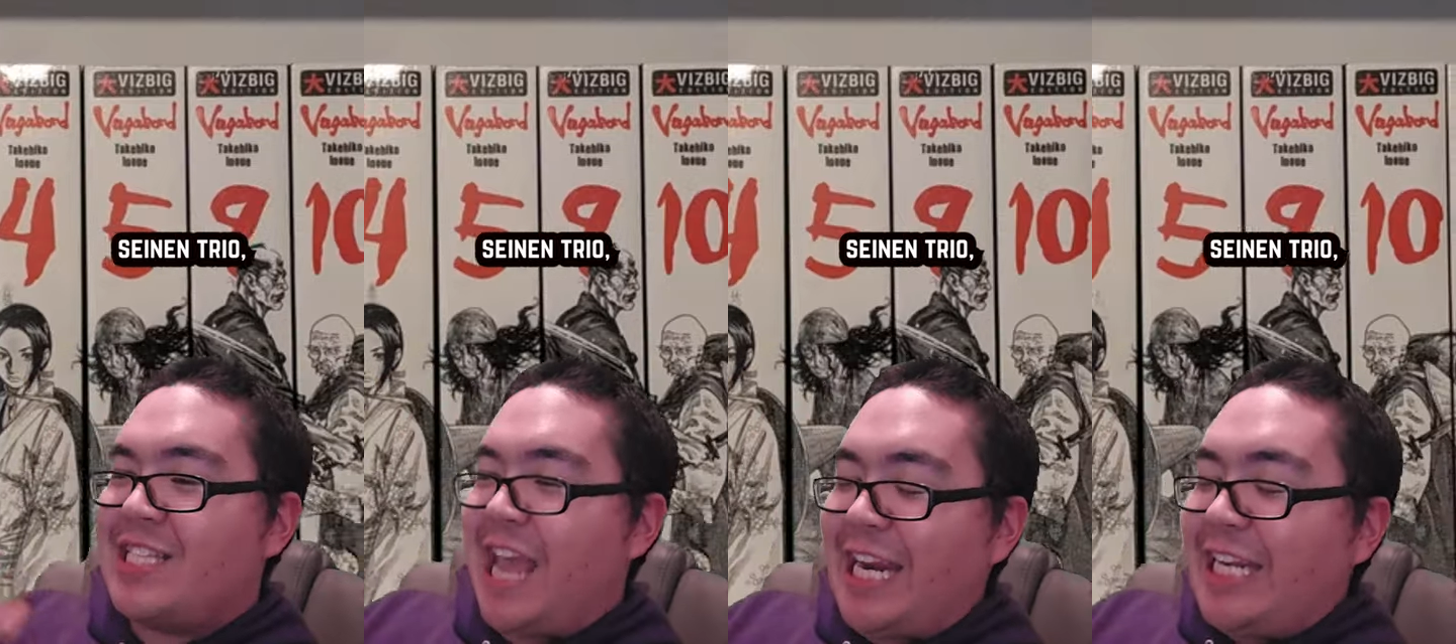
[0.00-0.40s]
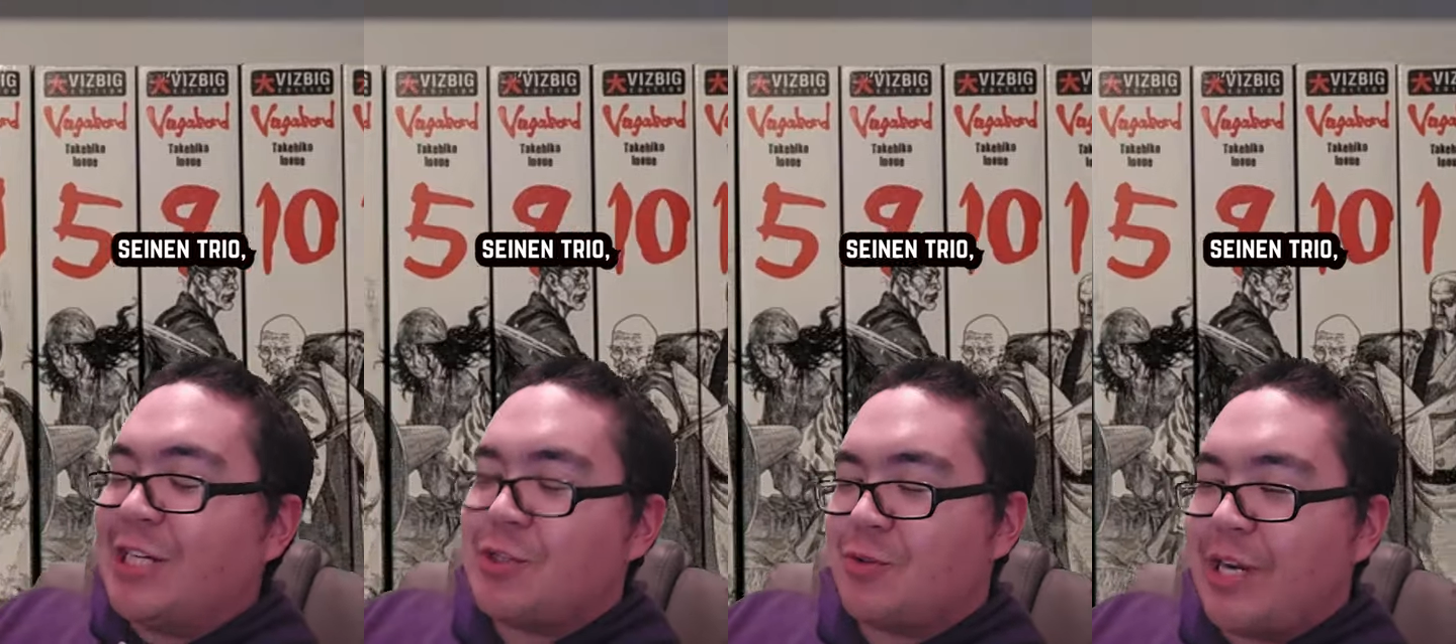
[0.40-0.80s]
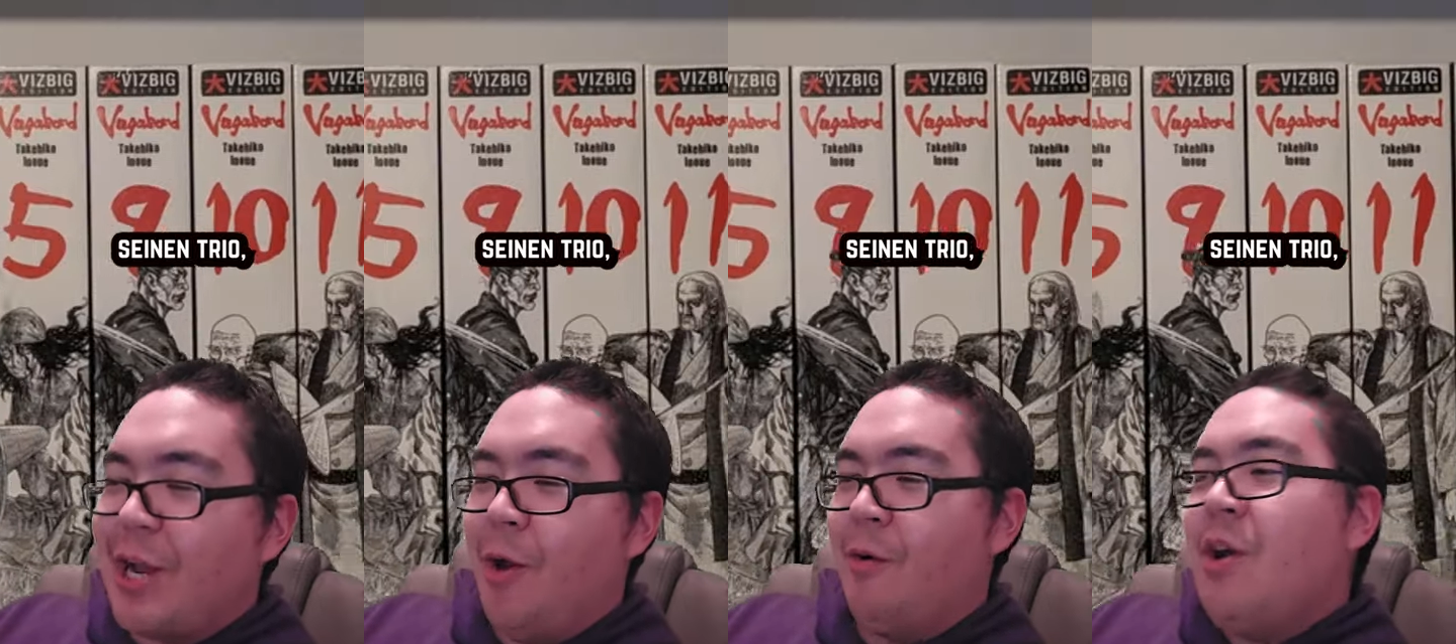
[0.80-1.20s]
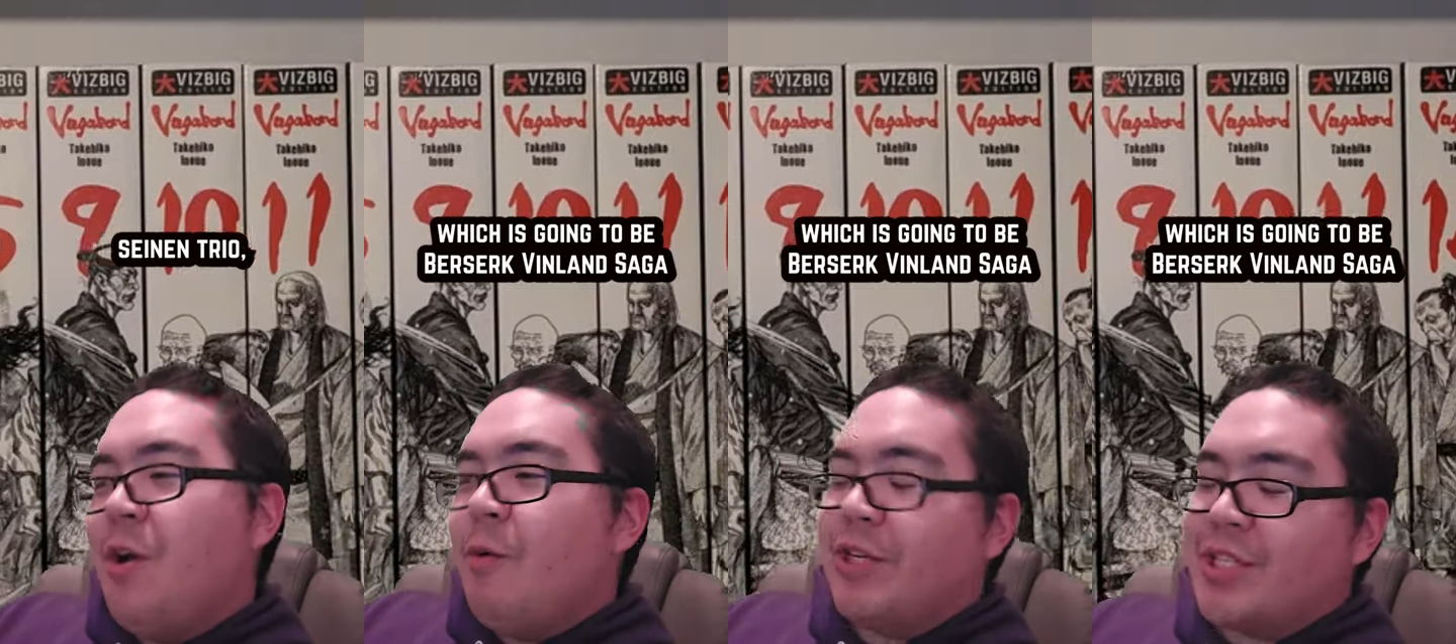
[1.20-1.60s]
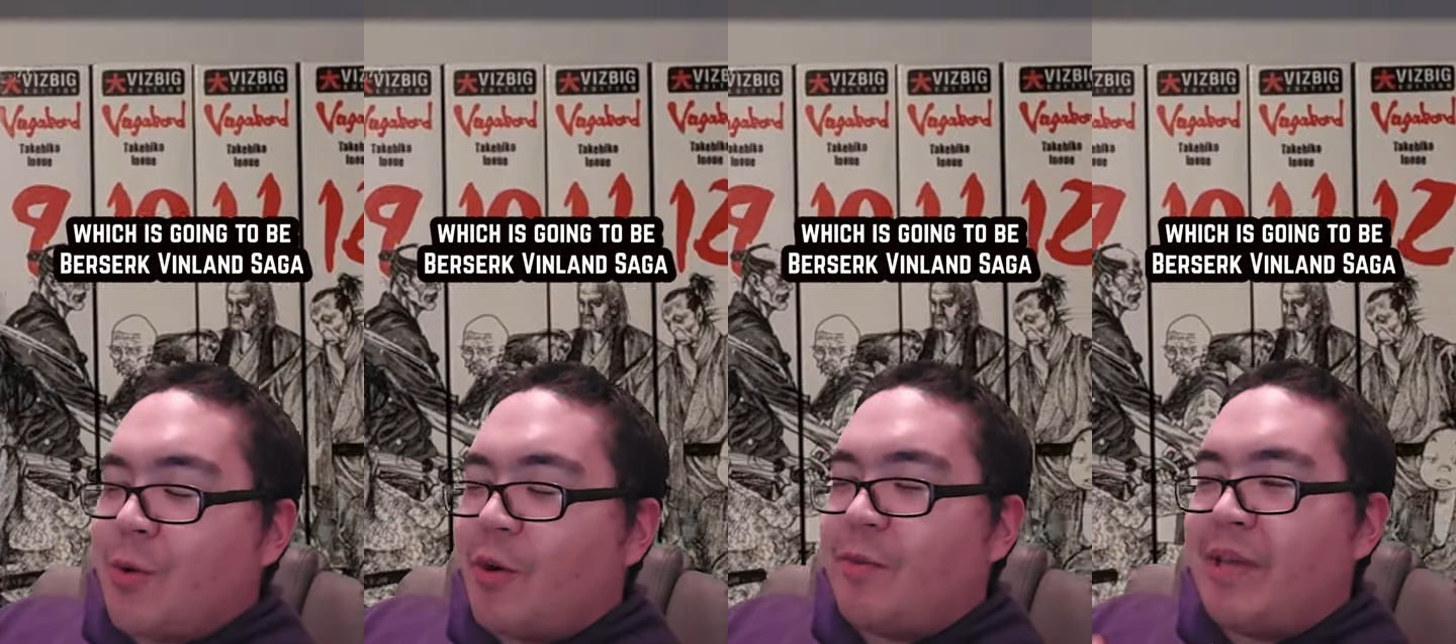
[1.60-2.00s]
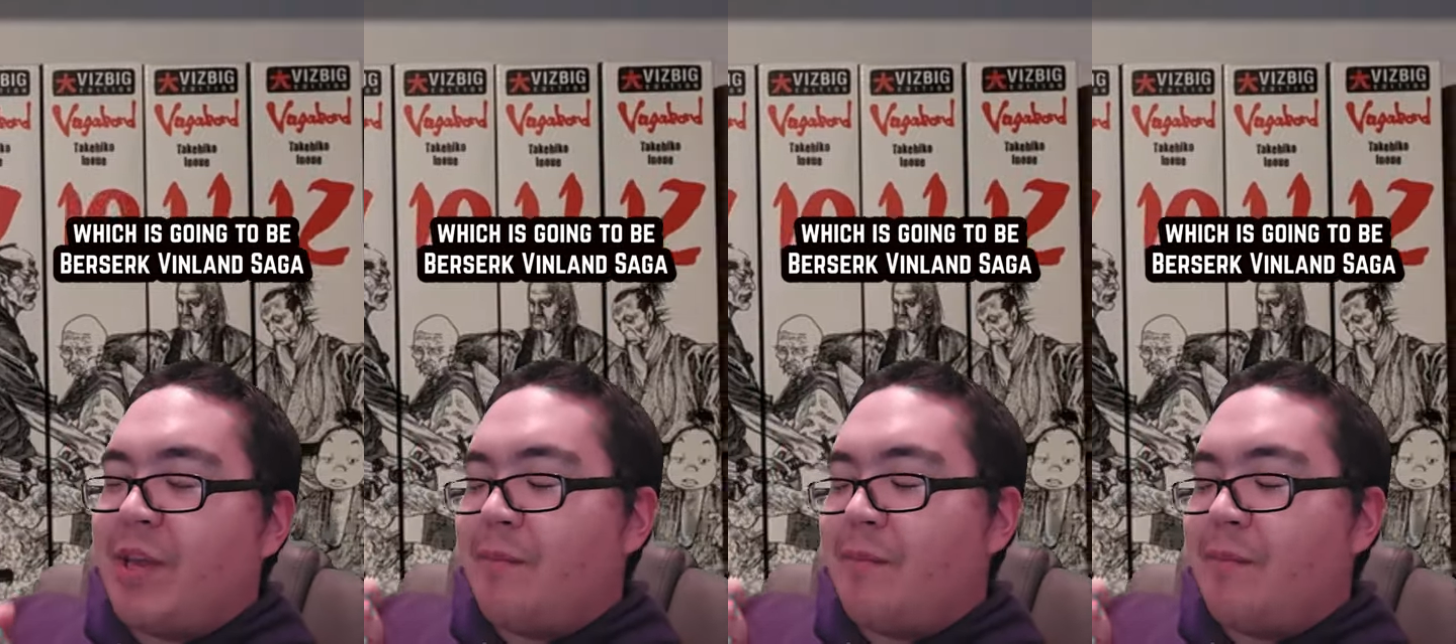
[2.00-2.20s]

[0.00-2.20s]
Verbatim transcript: seinen trio, which is going to be